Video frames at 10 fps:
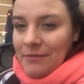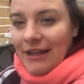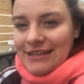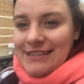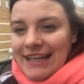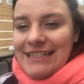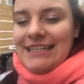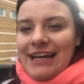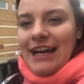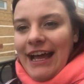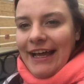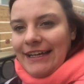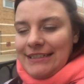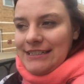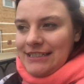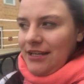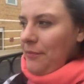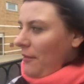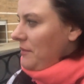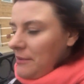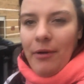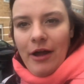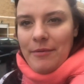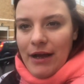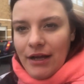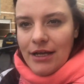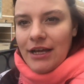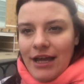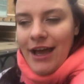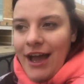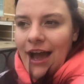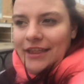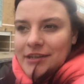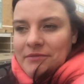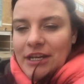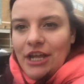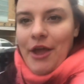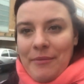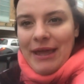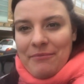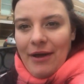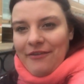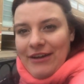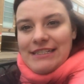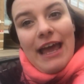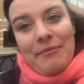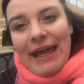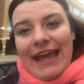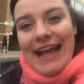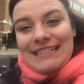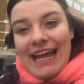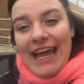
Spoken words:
Marlin Centre and probably Primark, and then I'm gonna go meet my friend Emmy and